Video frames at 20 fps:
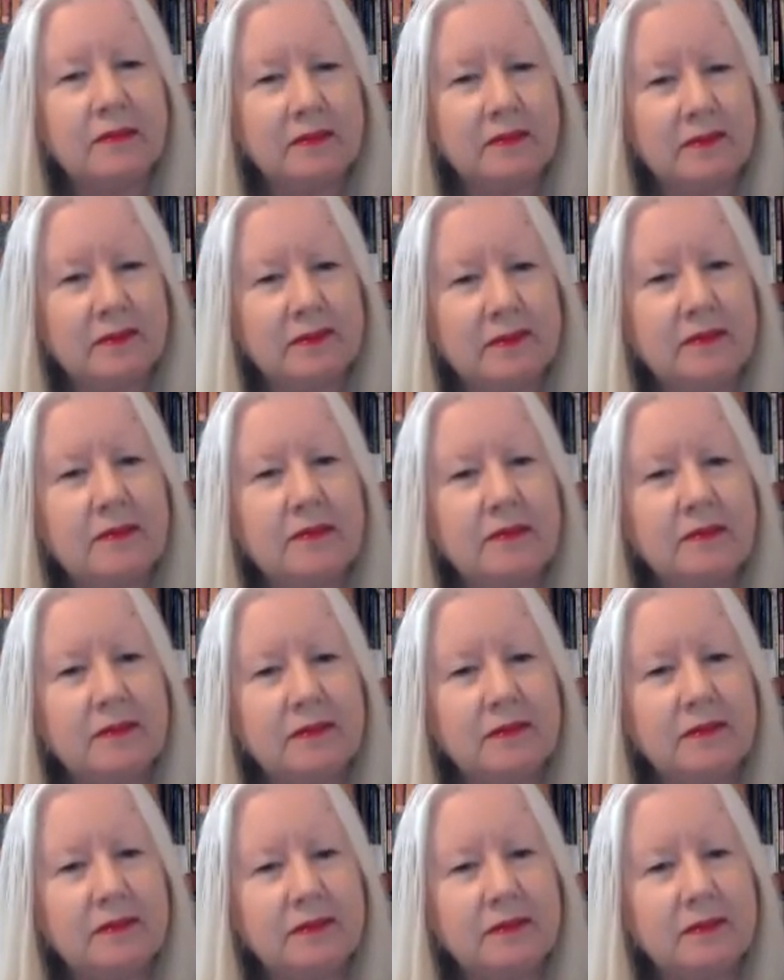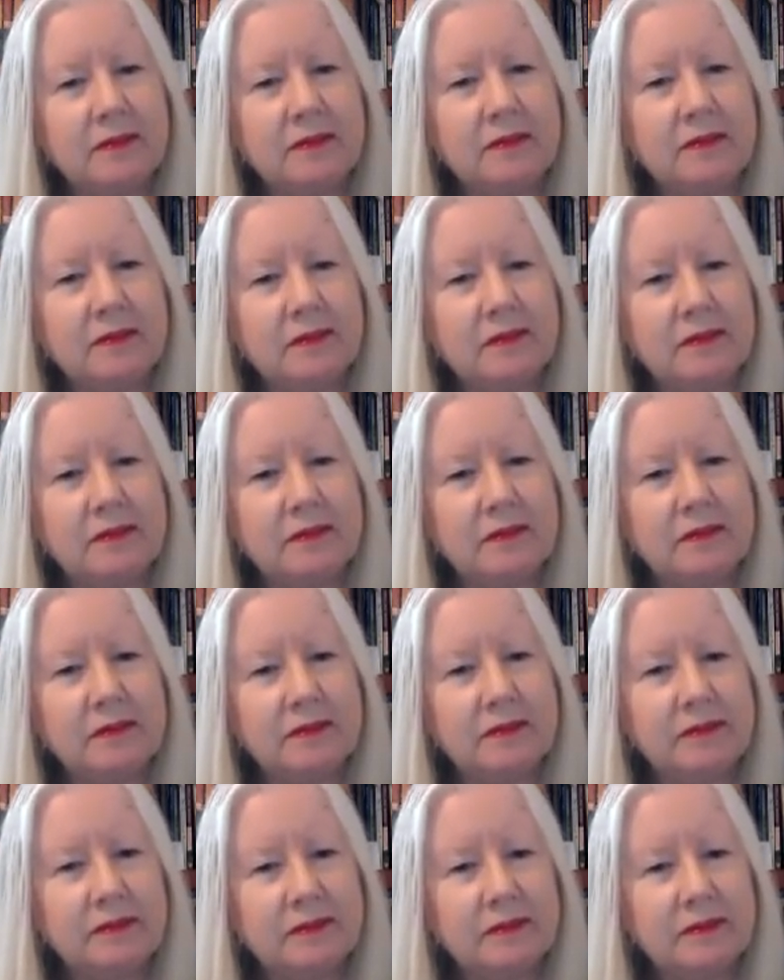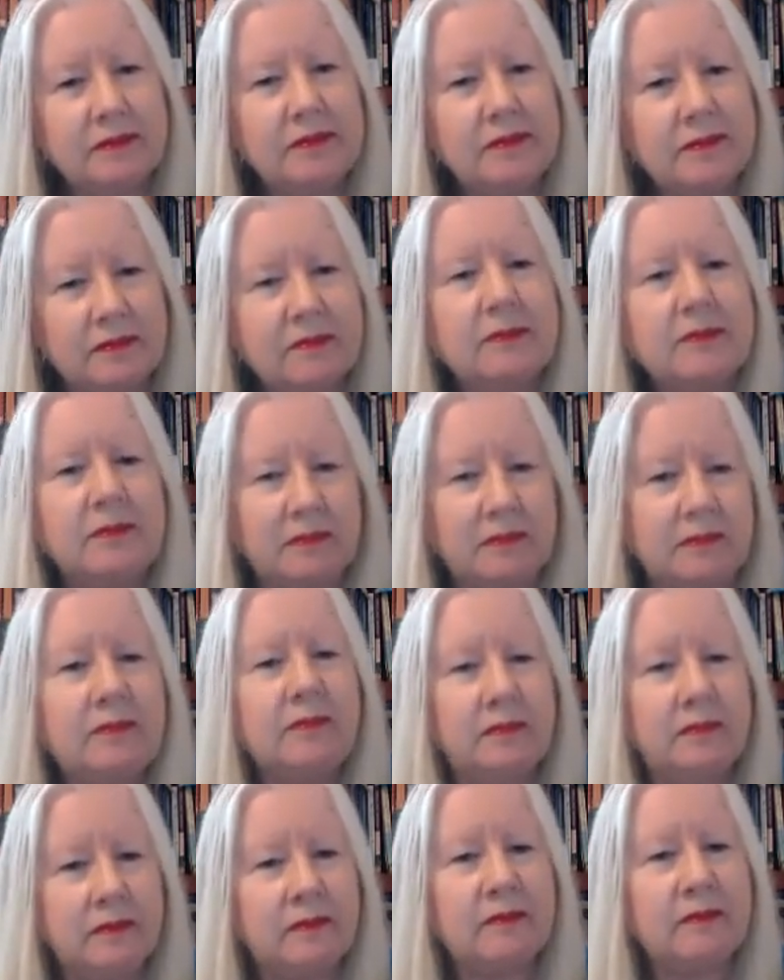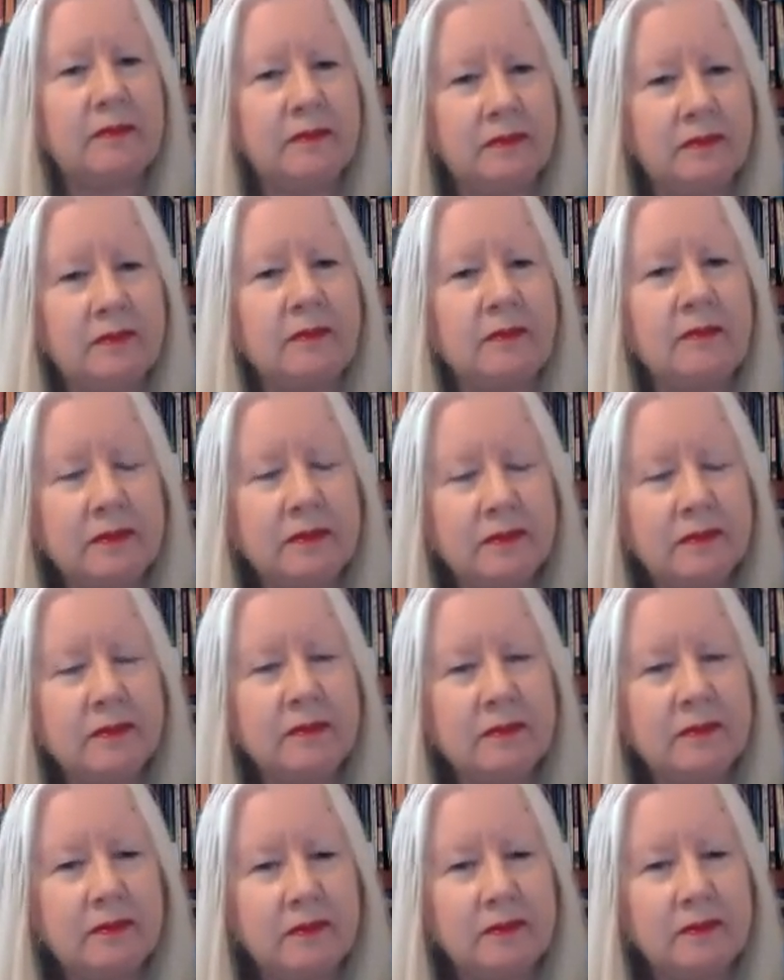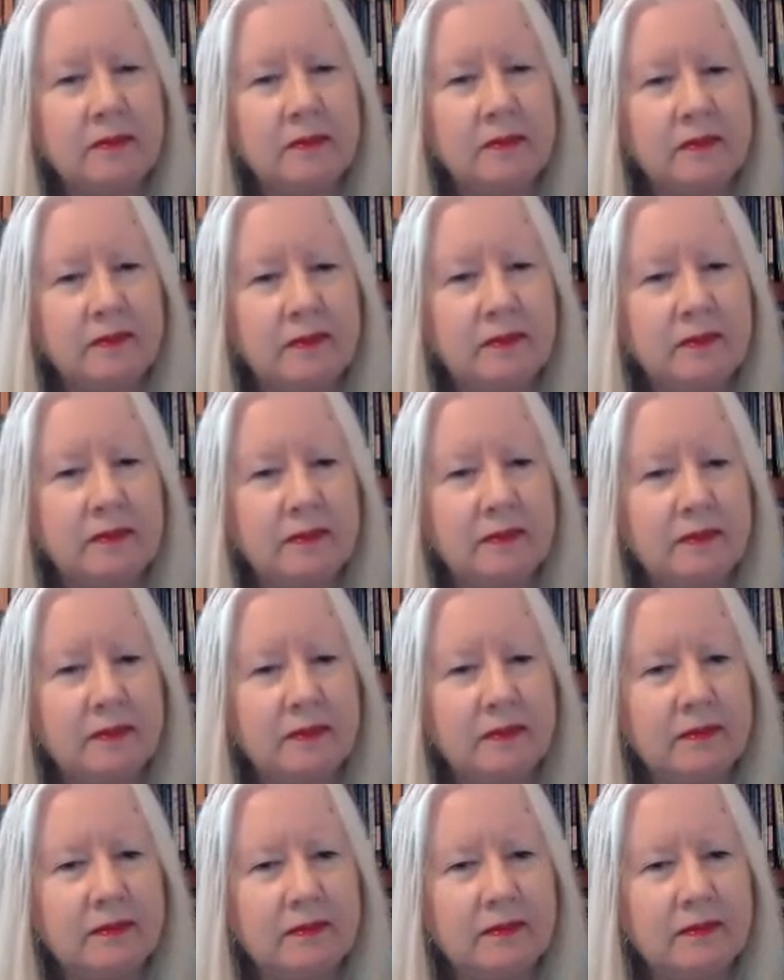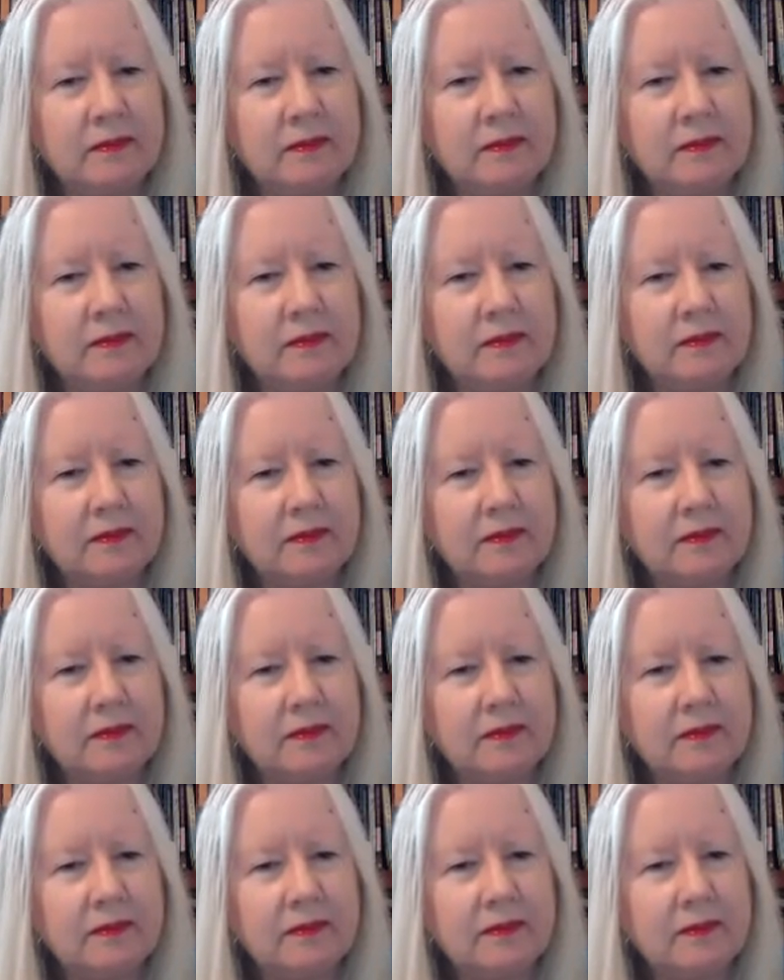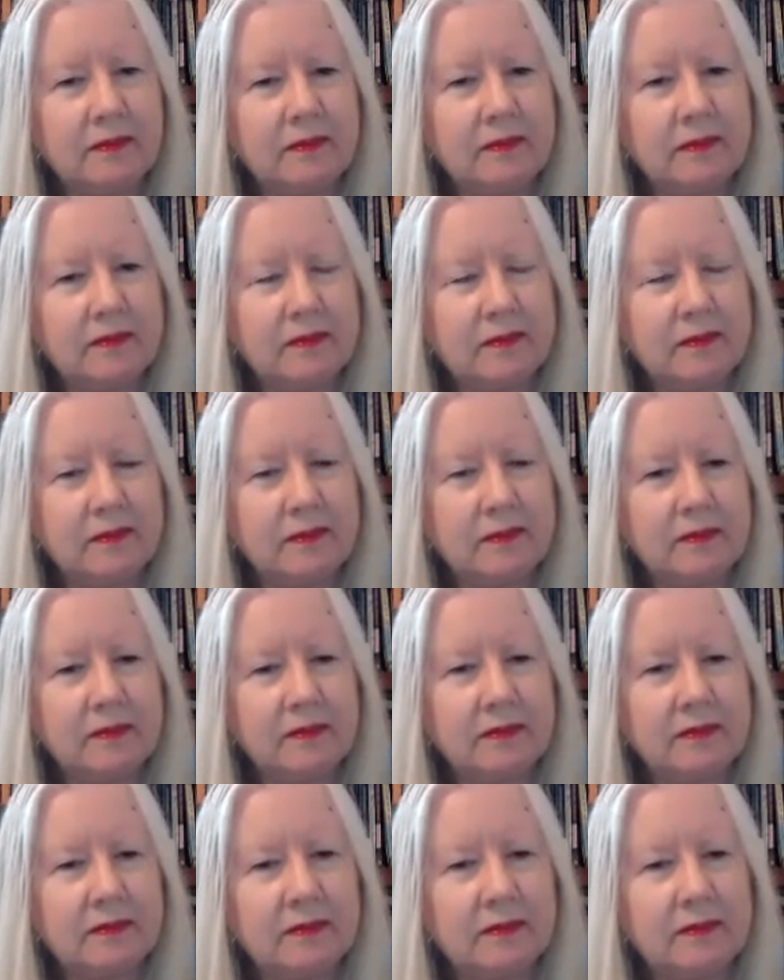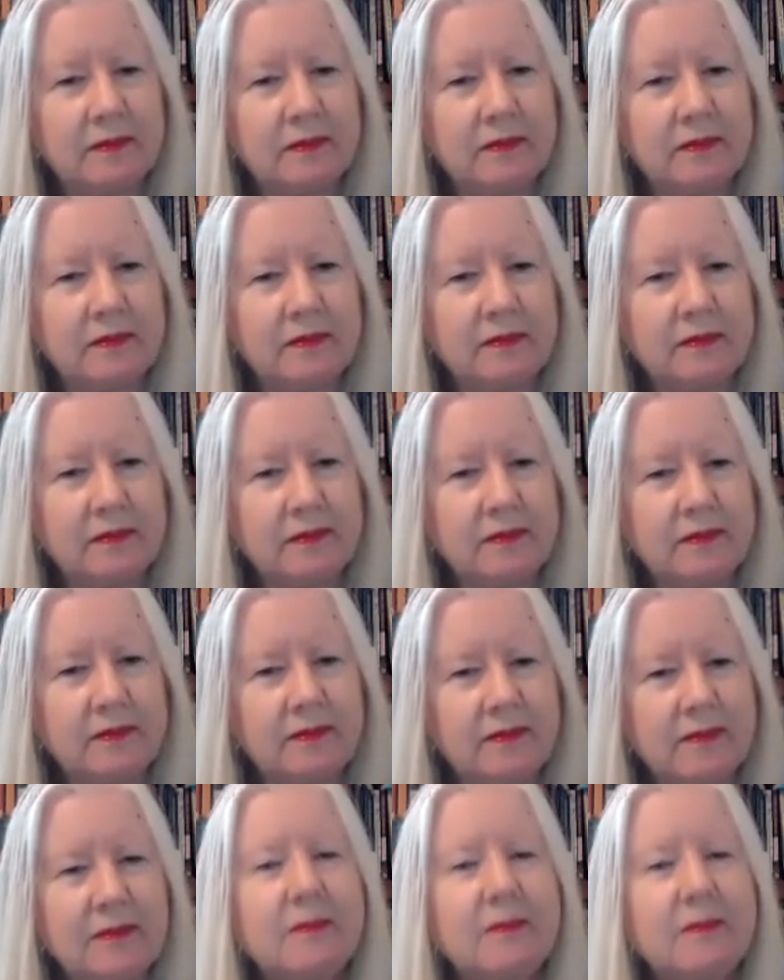The person shown says nothing.